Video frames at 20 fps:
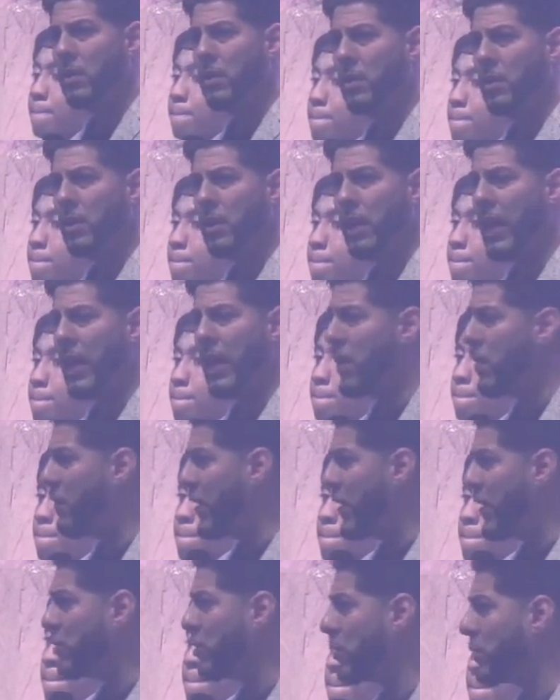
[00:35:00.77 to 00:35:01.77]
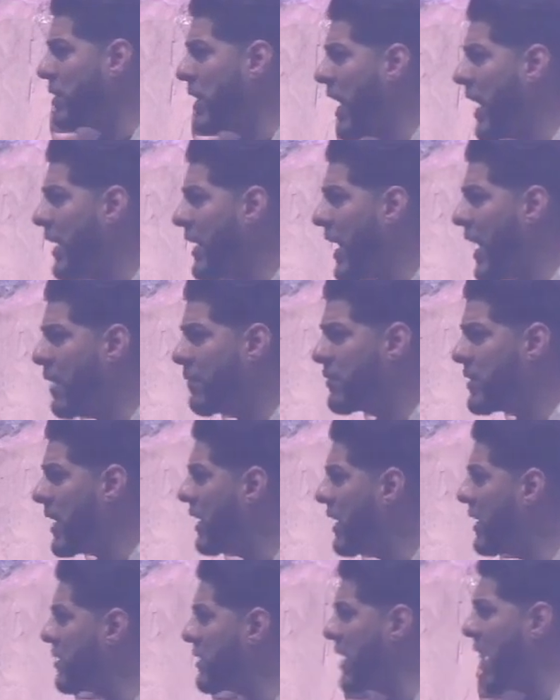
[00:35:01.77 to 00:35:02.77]
Individuals that, that have said,
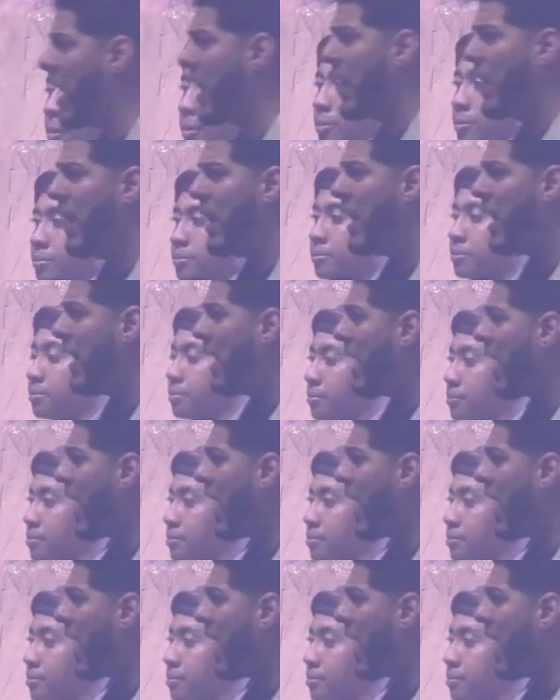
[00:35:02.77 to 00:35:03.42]
listen, I, I've